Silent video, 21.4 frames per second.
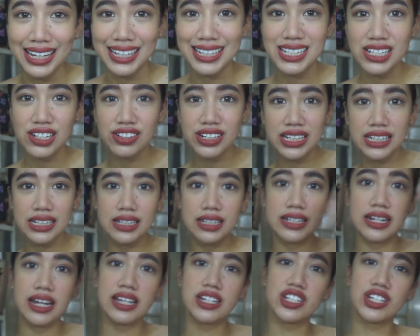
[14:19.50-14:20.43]
It's a
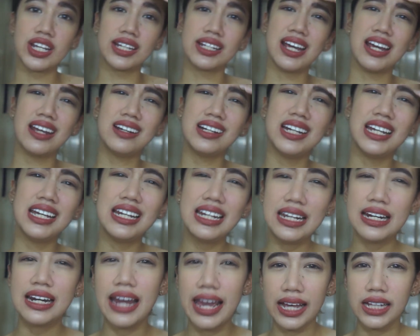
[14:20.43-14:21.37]
really nice shade. I
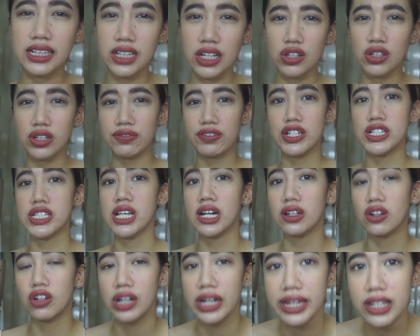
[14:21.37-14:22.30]
really like the
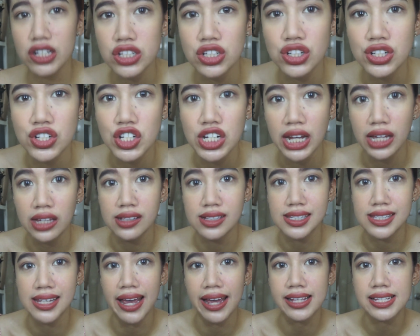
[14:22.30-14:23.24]
Universal Collection
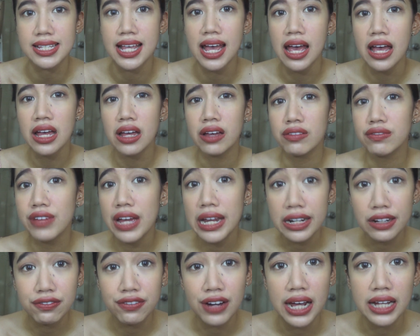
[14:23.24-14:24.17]
shades, guys.
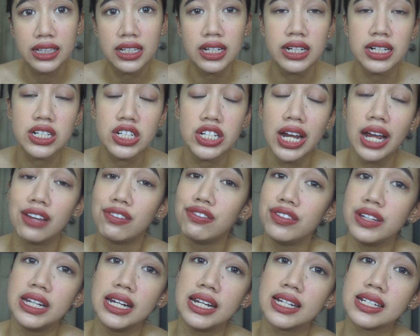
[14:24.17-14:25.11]
Very flattering siya, I
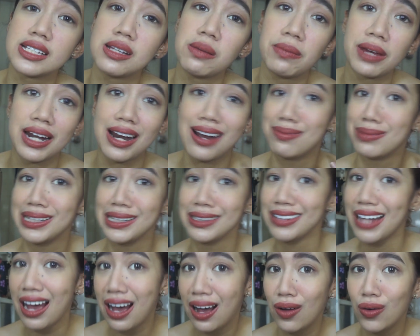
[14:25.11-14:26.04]
feel like, sa
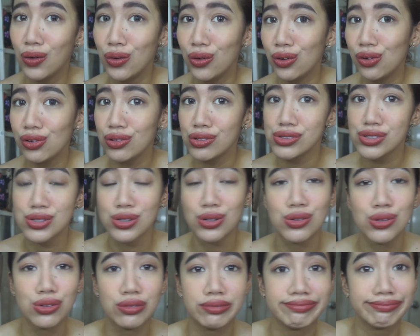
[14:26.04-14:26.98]
maraming tao.
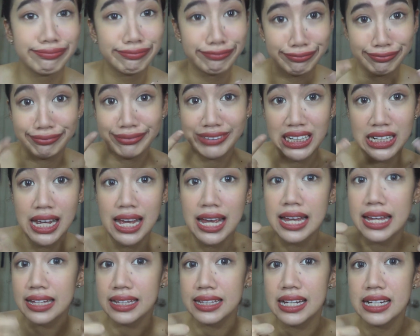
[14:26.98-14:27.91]
So,
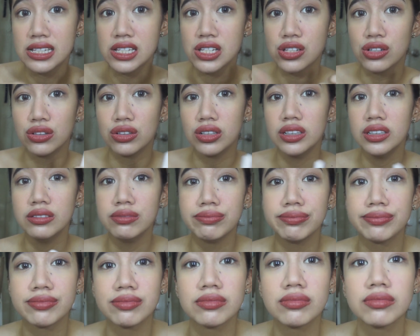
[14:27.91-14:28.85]
that's good.